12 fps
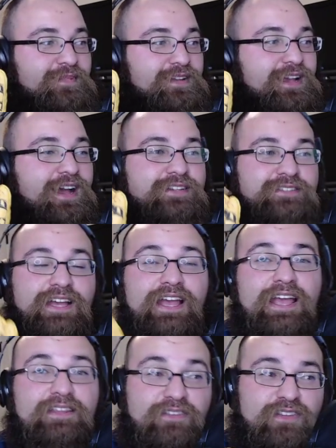Guys,
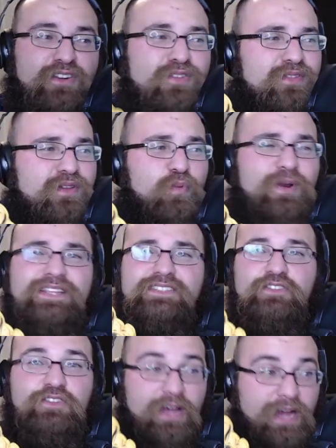and you know what is,
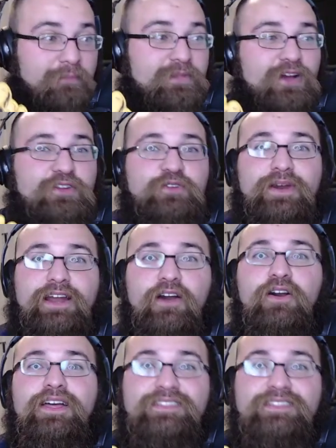I'm telling you right now,